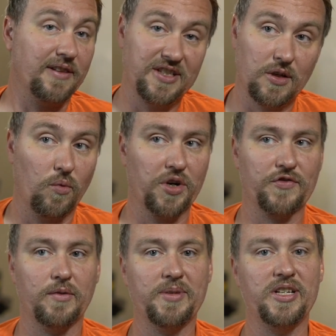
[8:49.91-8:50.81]
least it works
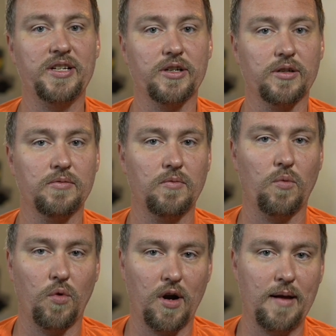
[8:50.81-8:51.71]
for me here
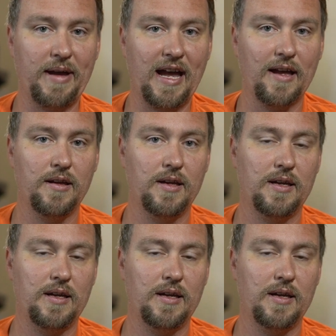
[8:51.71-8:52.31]
where I'm at,